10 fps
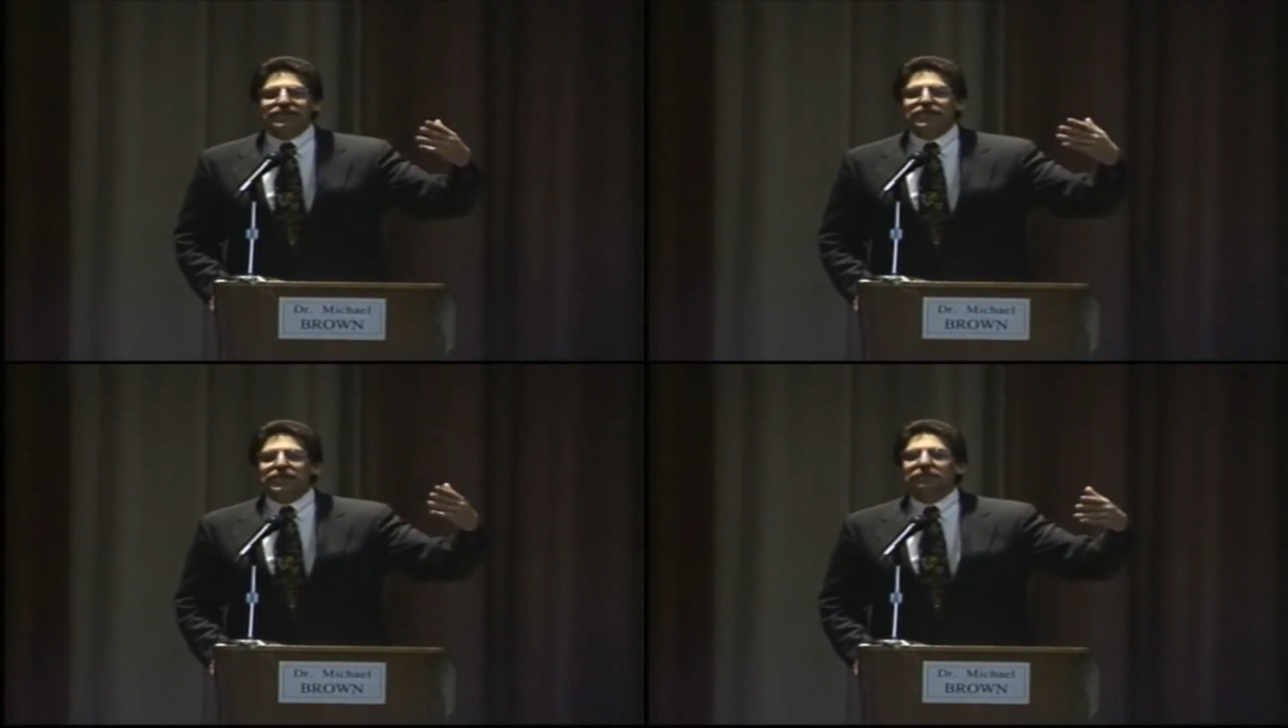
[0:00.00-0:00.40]

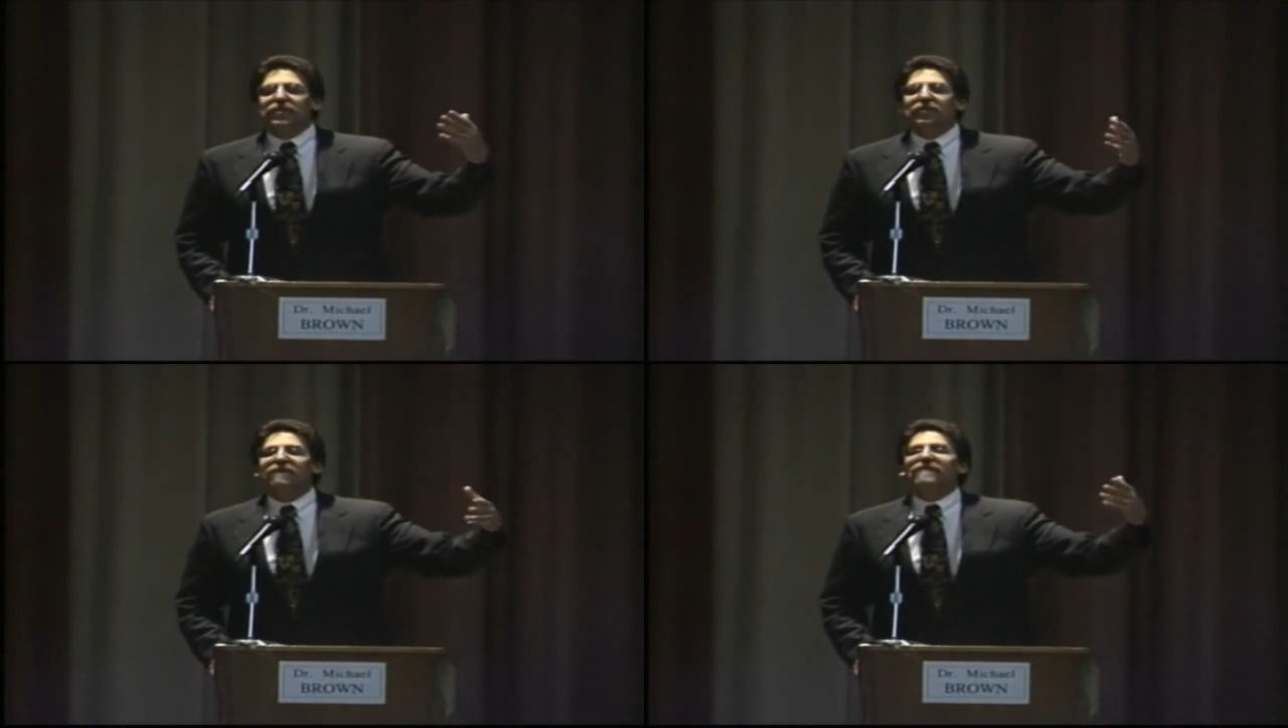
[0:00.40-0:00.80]
not just
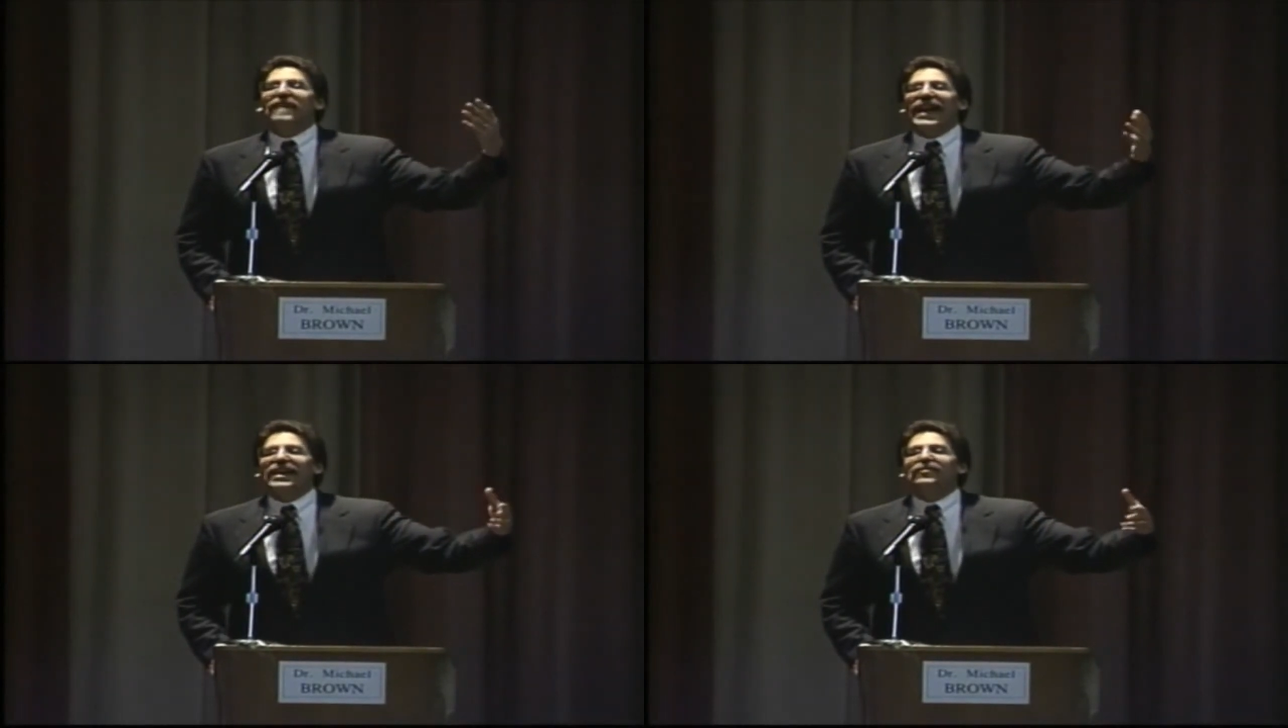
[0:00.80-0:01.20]
some
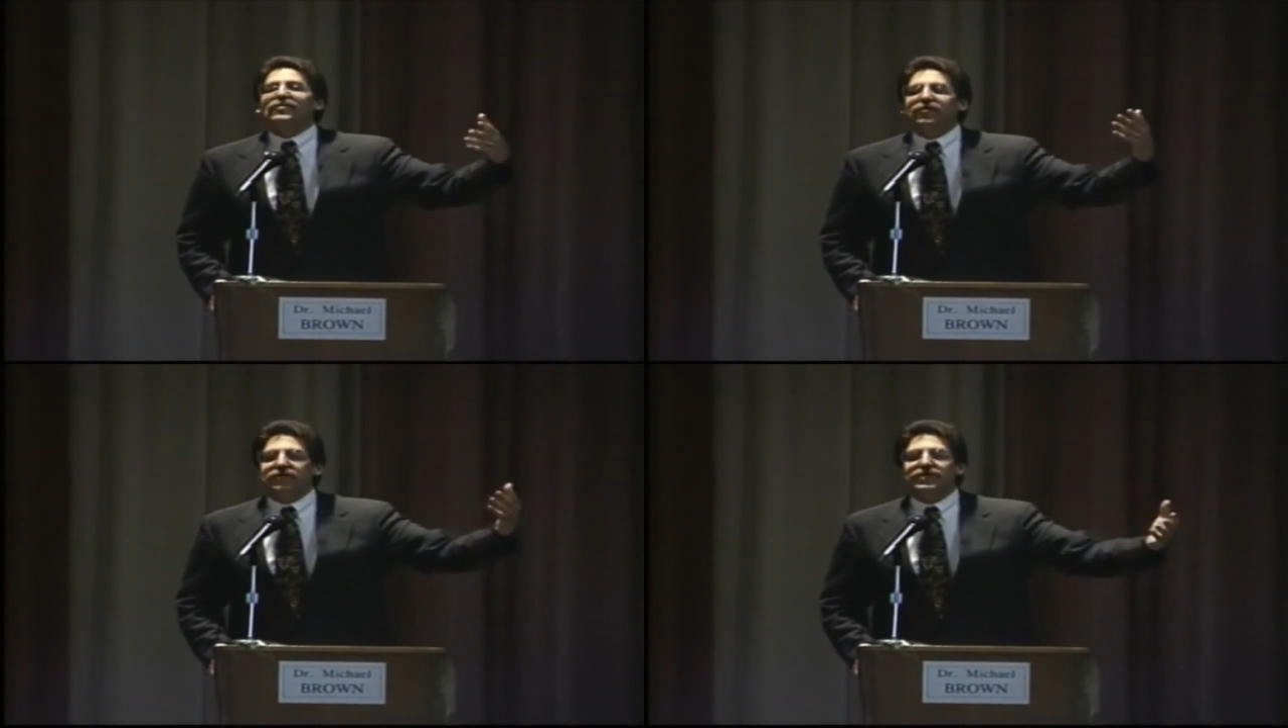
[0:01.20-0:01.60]

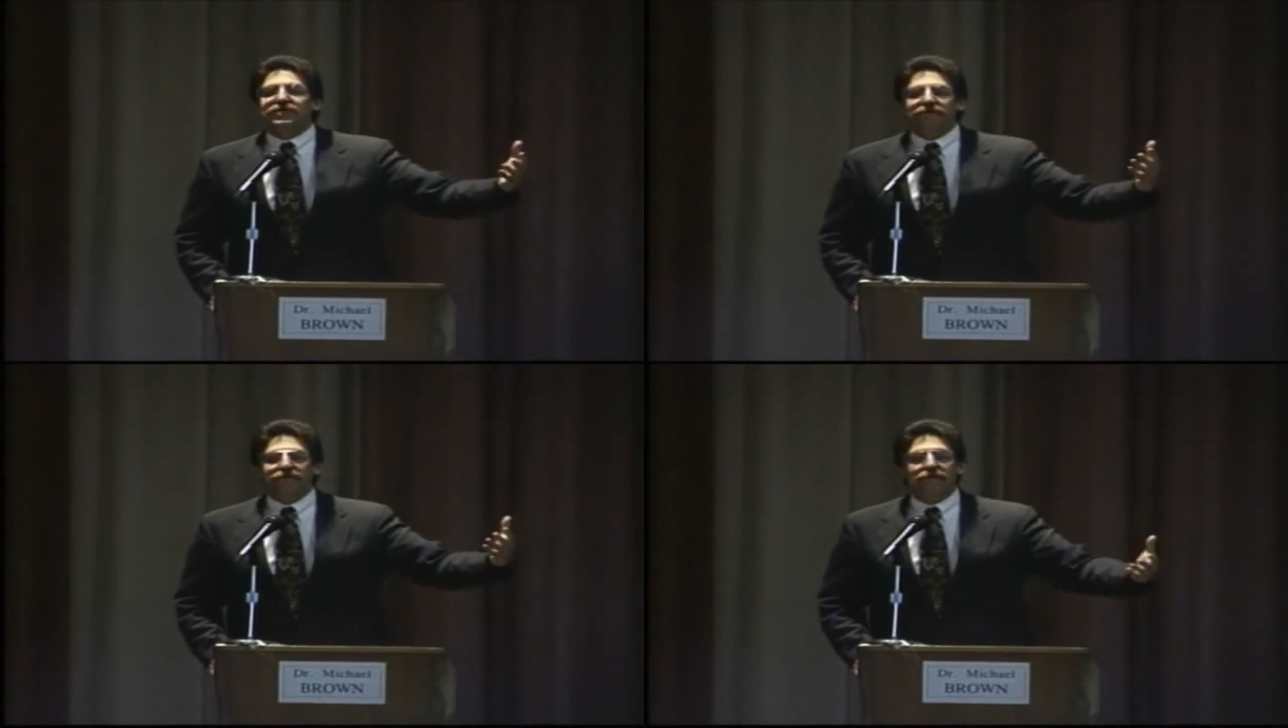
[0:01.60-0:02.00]
newfangled
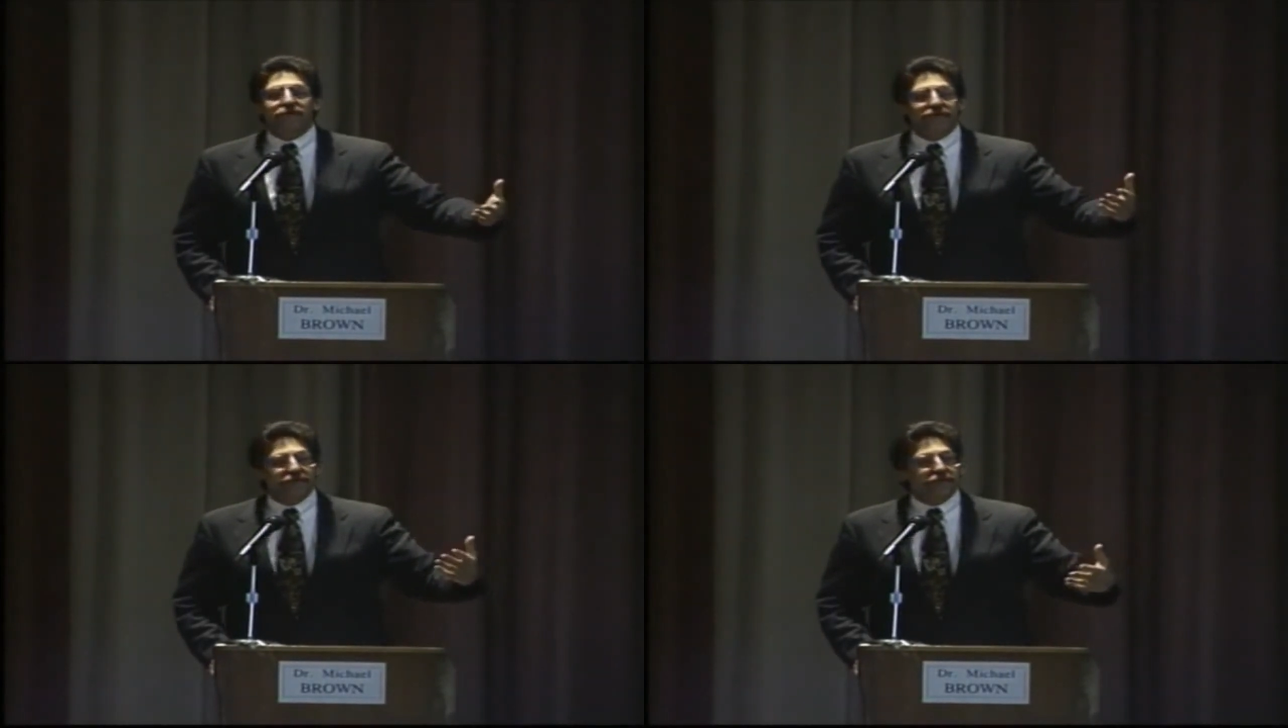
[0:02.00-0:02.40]
Christian
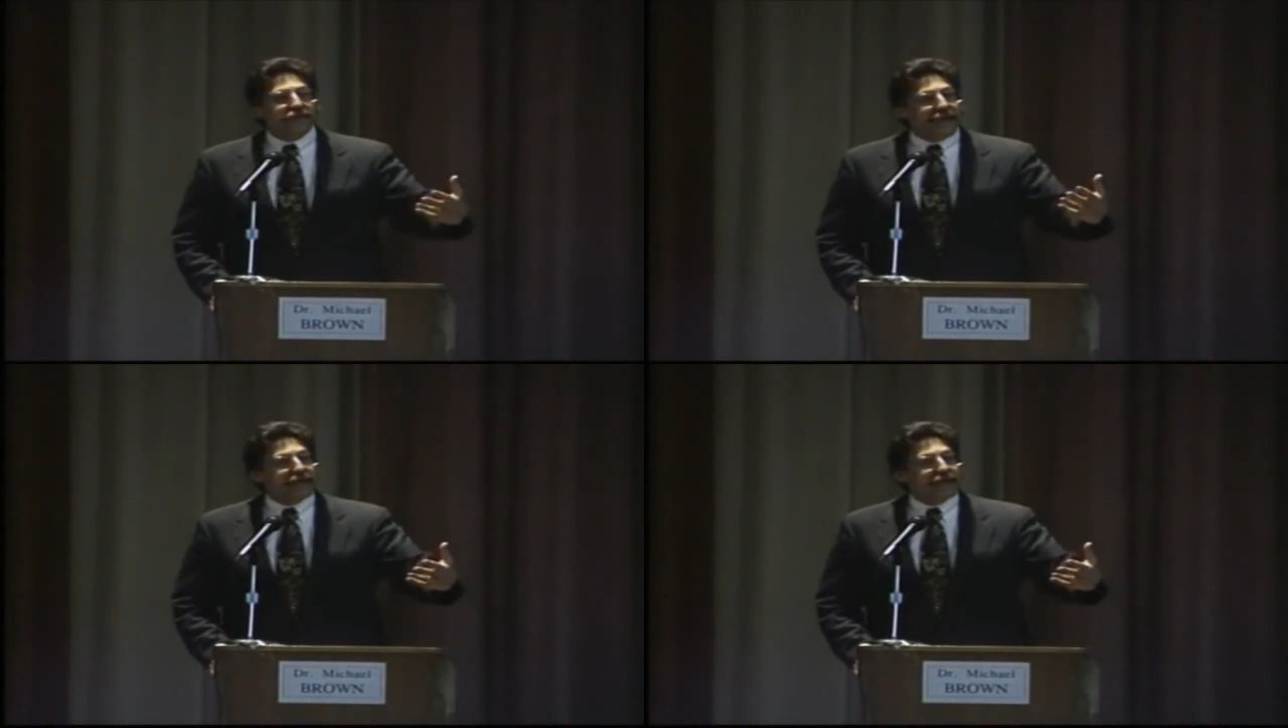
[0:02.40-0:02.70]
view, but this is